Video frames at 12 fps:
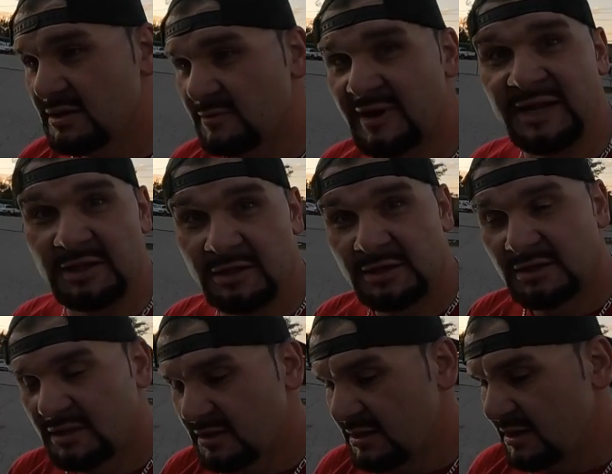regular,
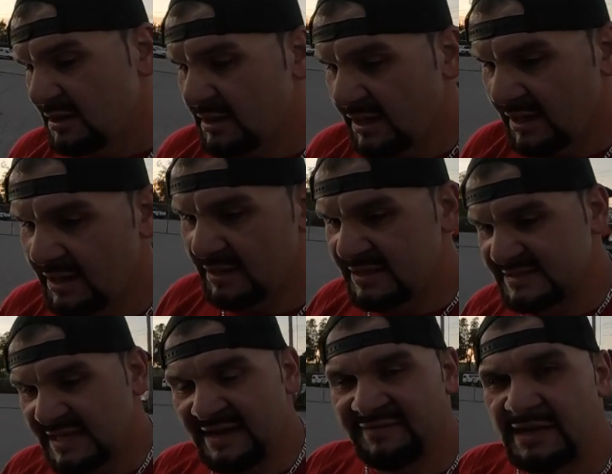and
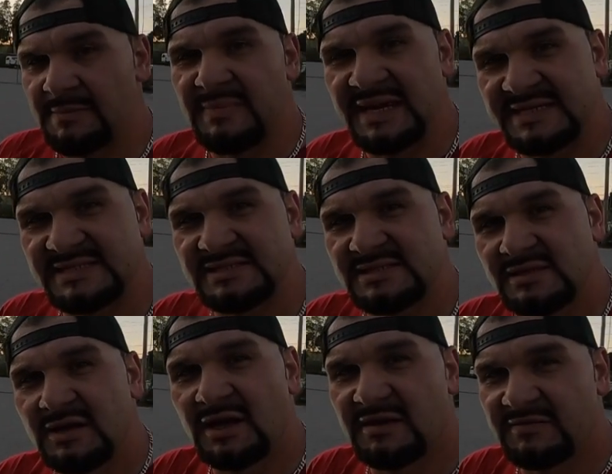doesn't have any mix
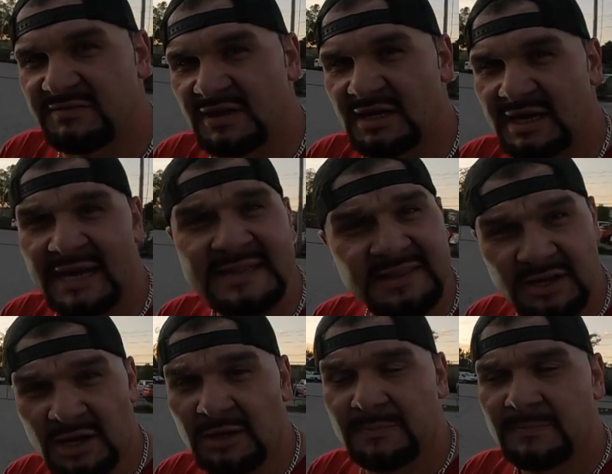of
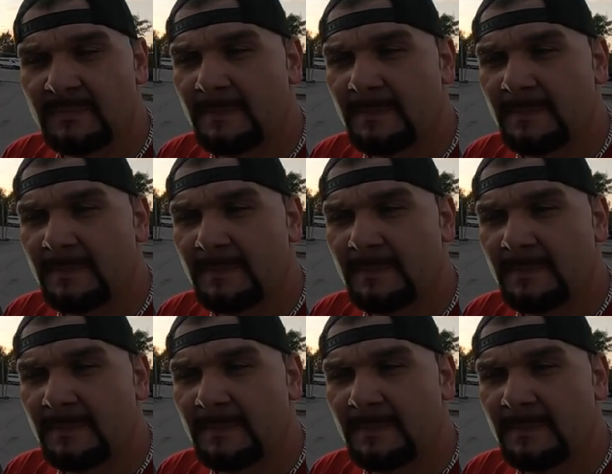ethanol.